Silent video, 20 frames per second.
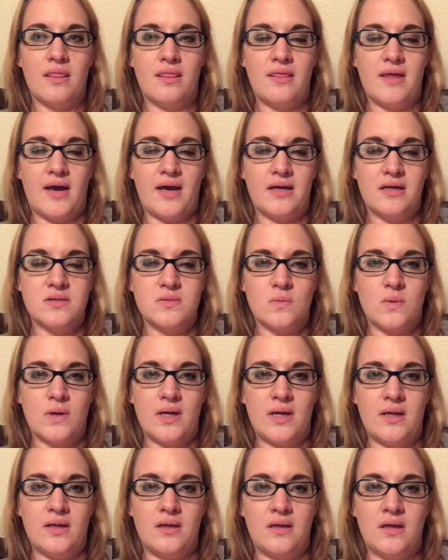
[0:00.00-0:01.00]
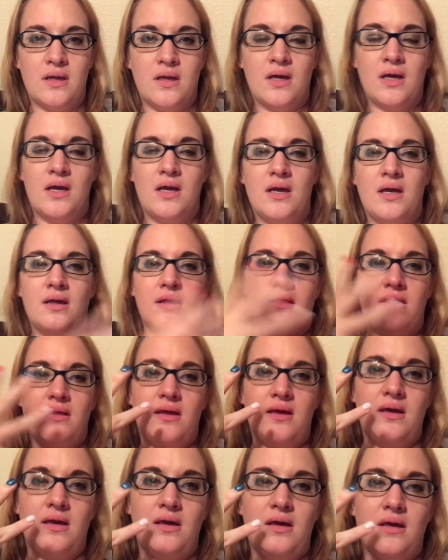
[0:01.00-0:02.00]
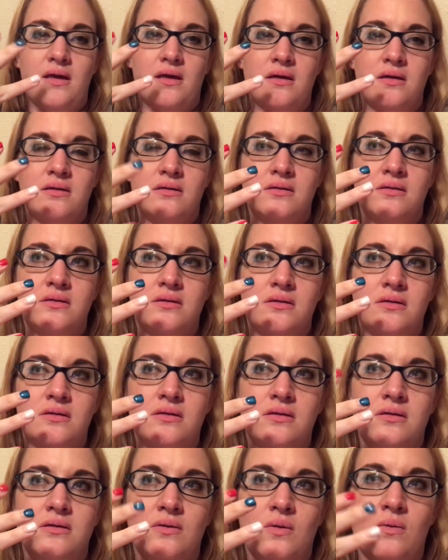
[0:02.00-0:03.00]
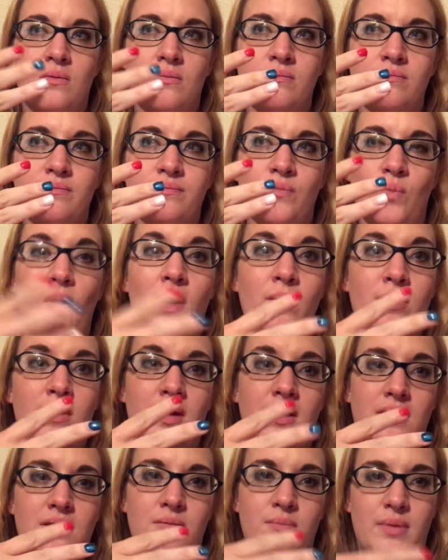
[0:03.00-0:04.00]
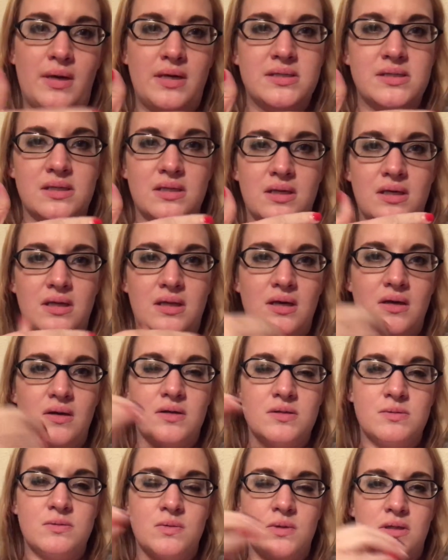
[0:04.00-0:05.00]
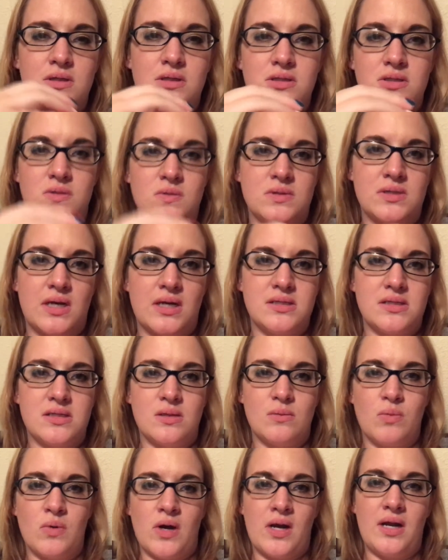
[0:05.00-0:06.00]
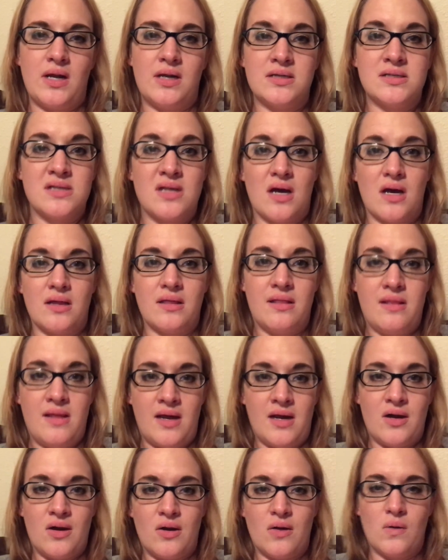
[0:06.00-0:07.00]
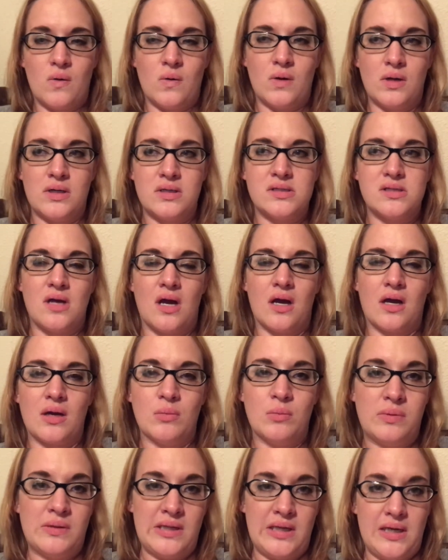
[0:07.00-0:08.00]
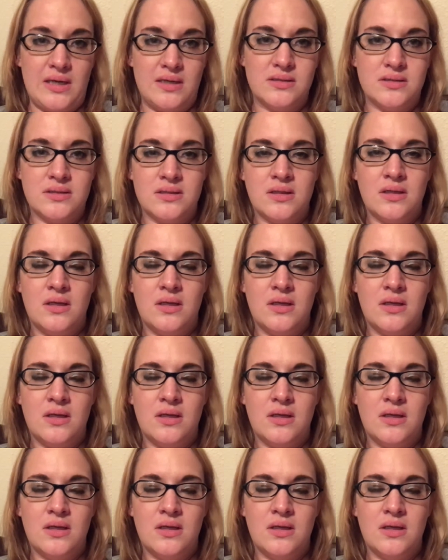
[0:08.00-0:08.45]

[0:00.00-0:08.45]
That is when the webbing, basically, that goes between the two sides of the brain is not there or is not complete.